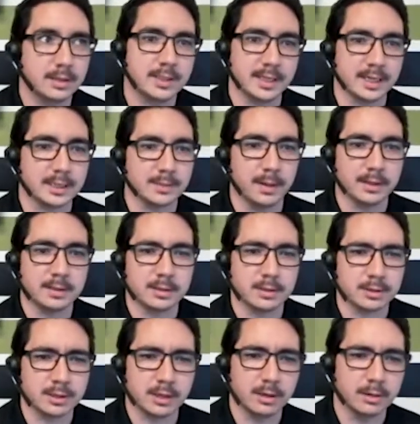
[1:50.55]
6 months
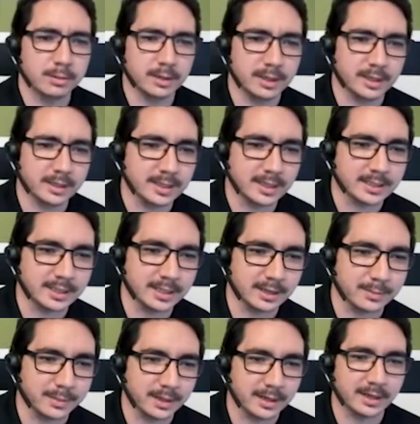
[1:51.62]
or so that it does
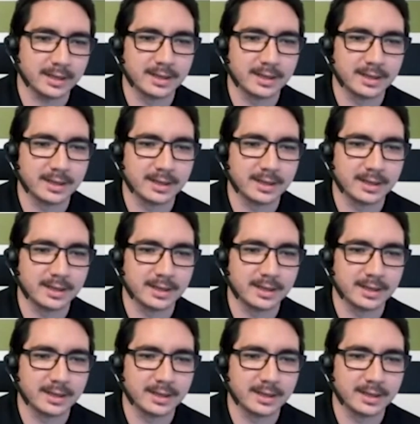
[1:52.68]
here. But